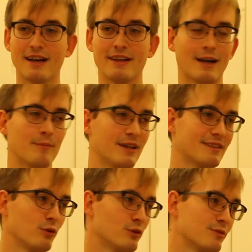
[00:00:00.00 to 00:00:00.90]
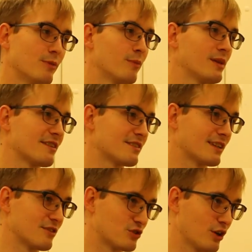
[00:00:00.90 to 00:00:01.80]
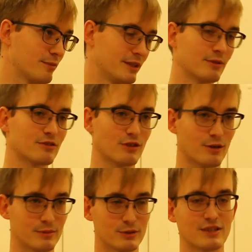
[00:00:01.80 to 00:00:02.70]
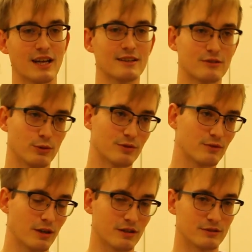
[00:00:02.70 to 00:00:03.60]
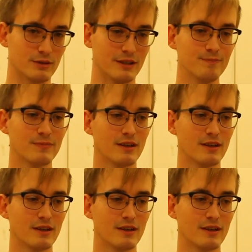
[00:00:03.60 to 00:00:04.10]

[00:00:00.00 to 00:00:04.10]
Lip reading: And that meant they also mobilized against Germany because Germany was allied to Austria-Hungary.